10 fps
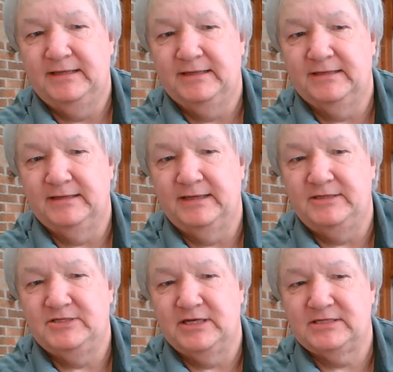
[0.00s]

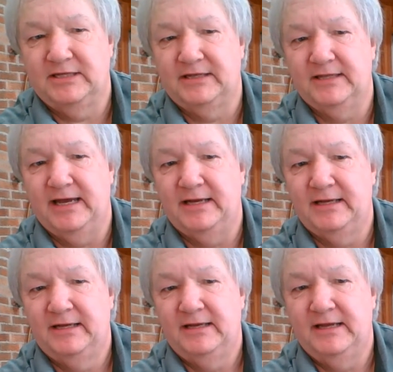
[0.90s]
Alright, just like that.
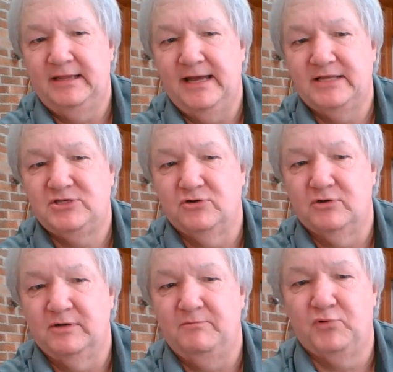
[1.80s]
And that's
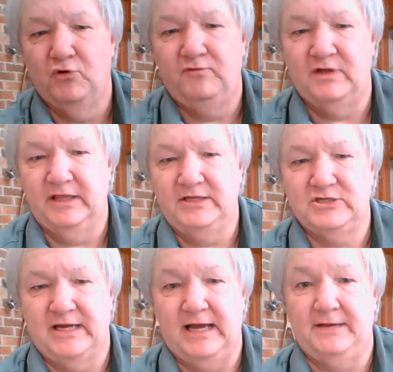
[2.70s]
your improved
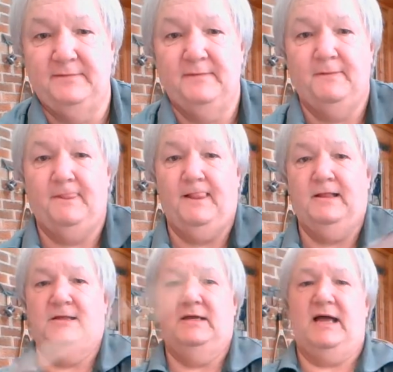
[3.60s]
clinch knot.
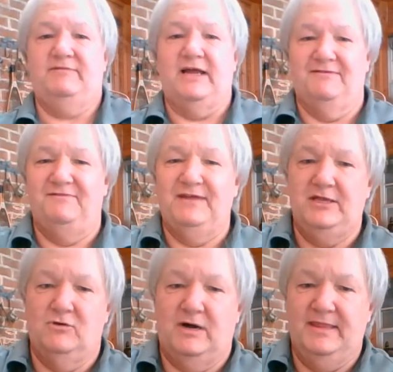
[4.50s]
I've got a
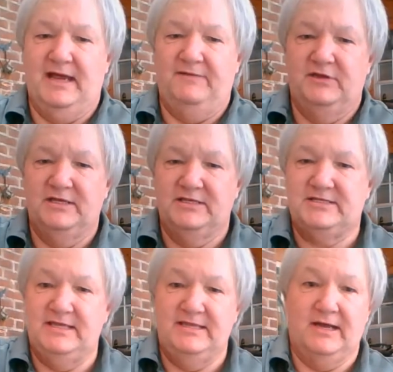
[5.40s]
video on that if you didn't
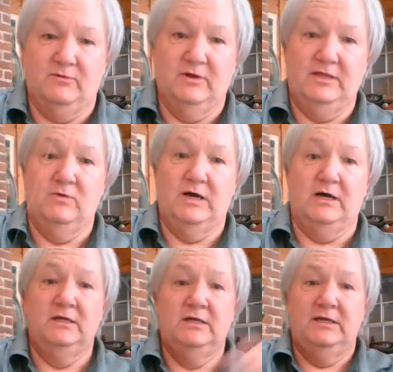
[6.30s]
see that really
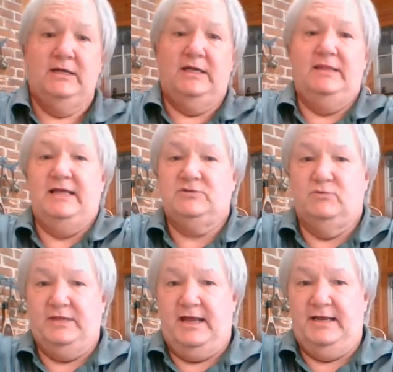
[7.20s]
well. And that's
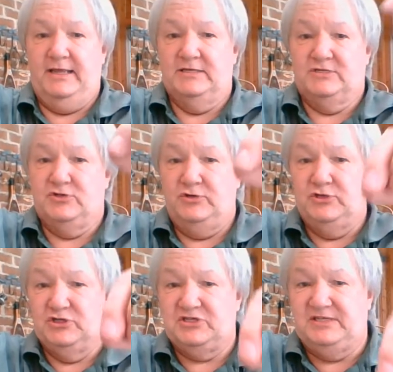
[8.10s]
what that is. So you
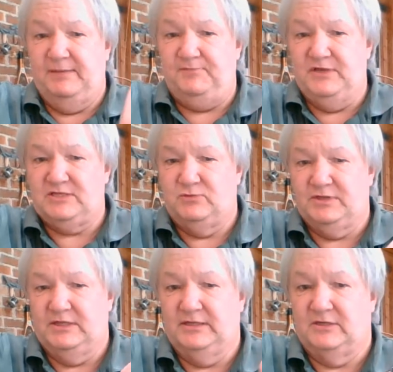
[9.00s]
just tip this with
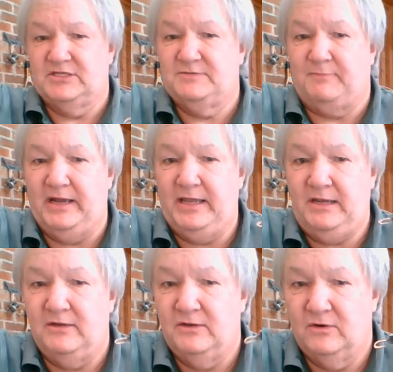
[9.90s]
a little
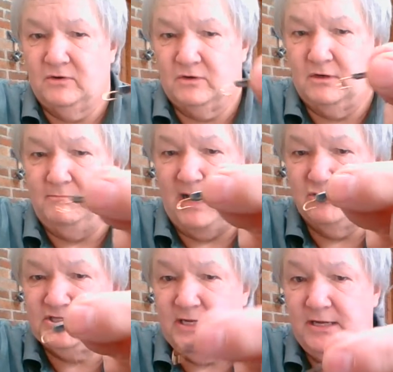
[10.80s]
spike or a
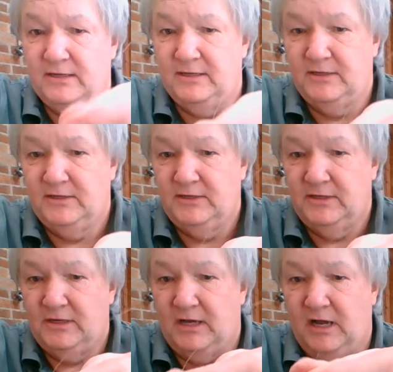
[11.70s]
mousey.
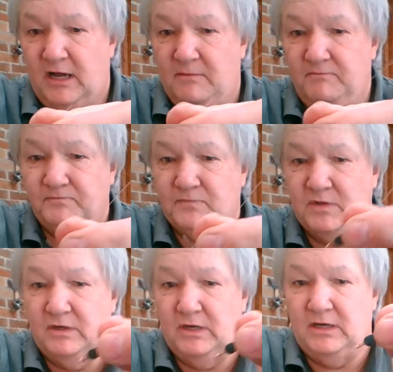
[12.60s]

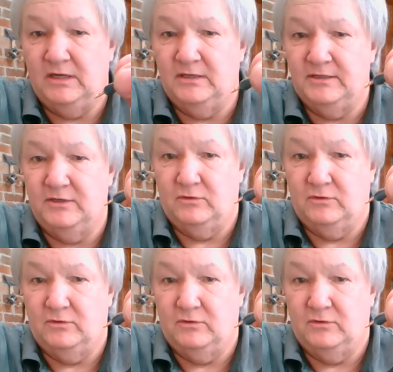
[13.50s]
You know,